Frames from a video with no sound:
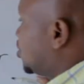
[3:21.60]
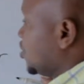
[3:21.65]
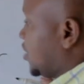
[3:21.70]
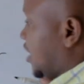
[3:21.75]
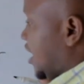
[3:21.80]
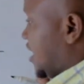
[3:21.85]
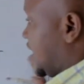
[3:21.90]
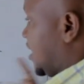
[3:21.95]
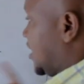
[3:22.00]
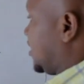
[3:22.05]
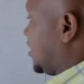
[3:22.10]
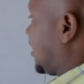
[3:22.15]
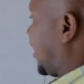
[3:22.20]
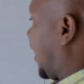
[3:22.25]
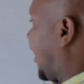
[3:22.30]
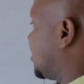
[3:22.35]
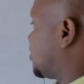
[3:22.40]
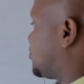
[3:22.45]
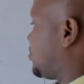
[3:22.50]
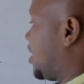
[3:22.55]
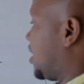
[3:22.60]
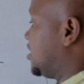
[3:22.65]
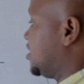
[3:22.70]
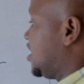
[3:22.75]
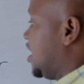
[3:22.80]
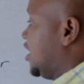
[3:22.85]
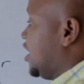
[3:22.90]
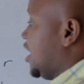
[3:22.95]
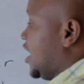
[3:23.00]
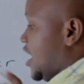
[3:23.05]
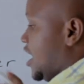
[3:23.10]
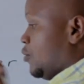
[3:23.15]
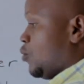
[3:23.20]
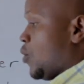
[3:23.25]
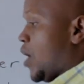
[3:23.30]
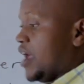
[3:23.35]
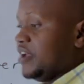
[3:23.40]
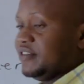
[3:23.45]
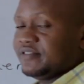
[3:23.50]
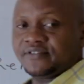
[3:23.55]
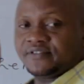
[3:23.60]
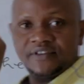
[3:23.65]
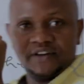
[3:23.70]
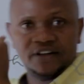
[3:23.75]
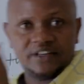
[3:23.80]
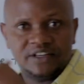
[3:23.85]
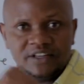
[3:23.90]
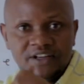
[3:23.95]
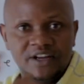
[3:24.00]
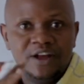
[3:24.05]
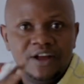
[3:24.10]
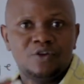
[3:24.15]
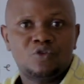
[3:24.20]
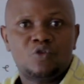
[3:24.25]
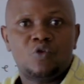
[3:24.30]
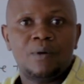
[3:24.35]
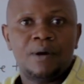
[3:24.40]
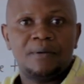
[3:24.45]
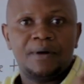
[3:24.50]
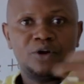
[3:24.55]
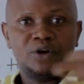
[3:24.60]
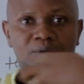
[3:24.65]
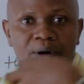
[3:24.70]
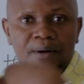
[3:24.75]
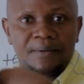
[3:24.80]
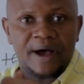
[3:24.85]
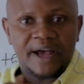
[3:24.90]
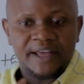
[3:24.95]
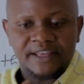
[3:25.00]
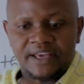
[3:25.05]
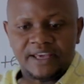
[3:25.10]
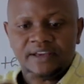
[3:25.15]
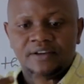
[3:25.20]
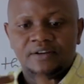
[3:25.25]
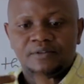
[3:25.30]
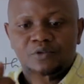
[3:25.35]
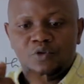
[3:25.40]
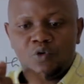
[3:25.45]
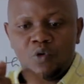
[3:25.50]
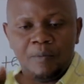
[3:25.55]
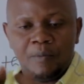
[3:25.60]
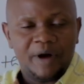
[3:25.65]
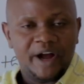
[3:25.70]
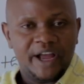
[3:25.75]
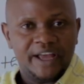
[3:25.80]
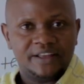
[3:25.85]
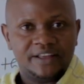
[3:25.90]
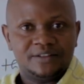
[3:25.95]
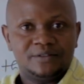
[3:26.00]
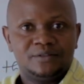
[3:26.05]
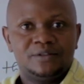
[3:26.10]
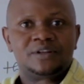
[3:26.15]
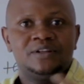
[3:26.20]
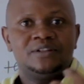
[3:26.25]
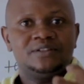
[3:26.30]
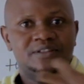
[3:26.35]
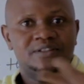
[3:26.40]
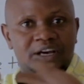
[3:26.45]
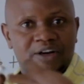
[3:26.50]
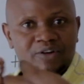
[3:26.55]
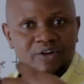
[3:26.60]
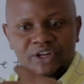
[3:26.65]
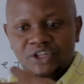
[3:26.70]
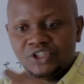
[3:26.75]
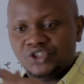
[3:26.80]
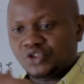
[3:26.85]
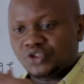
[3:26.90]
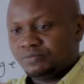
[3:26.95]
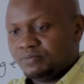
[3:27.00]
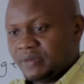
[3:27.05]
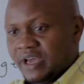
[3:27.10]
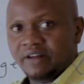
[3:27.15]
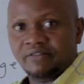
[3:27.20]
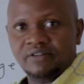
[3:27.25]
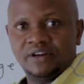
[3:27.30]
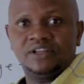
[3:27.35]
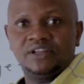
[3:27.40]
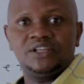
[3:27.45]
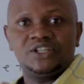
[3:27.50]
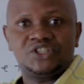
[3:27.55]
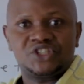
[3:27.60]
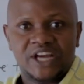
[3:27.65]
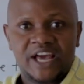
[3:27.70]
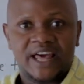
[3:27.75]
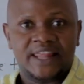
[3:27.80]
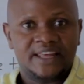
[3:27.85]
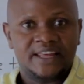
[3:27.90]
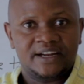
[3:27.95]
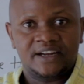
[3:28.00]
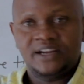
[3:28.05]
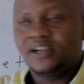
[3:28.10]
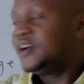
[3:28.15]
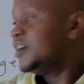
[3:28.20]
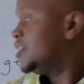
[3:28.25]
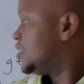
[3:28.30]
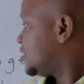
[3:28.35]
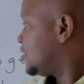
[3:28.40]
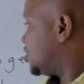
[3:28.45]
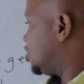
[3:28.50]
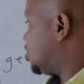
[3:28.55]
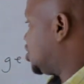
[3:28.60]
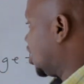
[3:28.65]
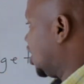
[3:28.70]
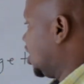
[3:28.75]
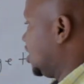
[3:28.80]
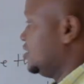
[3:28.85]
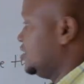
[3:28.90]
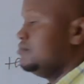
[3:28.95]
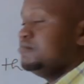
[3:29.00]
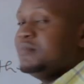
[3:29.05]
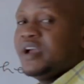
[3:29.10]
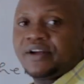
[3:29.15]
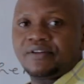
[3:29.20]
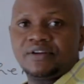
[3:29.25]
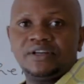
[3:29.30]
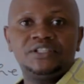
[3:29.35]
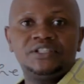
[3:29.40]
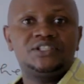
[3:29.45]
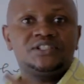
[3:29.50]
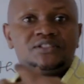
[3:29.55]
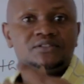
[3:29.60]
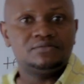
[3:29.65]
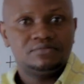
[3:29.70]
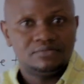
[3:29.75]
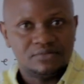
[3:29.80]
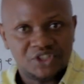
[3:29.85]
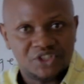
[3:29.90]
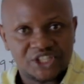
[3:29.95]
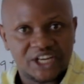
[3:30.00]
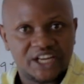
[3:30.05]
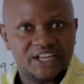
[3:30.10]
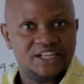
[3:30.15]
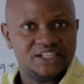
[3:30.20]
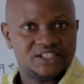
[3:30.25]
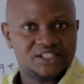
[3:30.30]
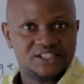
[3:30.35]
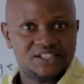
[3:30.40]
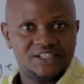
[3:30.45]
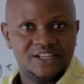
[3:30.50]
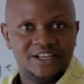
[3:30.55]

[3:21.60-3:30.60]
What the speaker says: together, husband and a wife. Eh? Kuba abantu babaye umwe. They are going to marry each other. John married Janet.